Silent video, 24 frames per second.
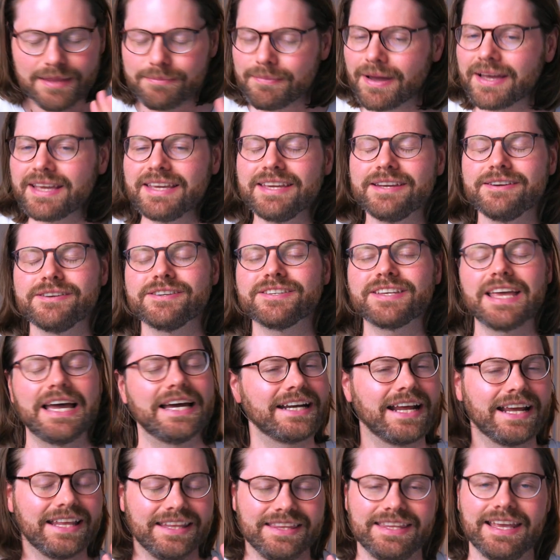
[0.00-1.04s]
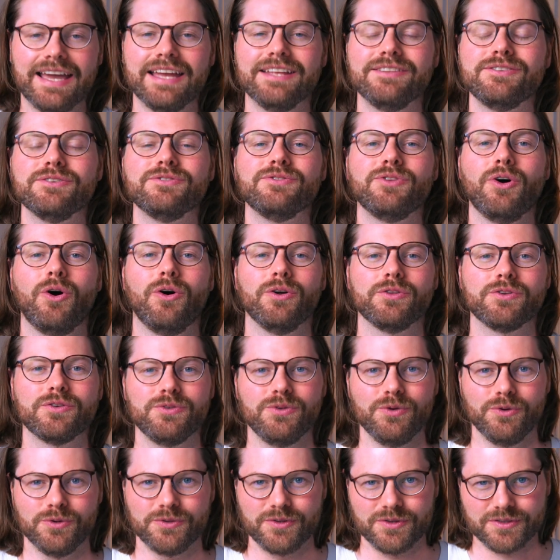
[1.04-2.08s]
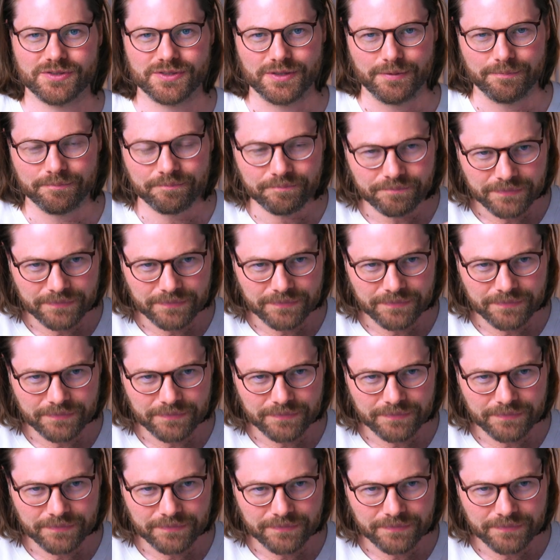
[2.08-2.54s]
in my ears and I did not notice them.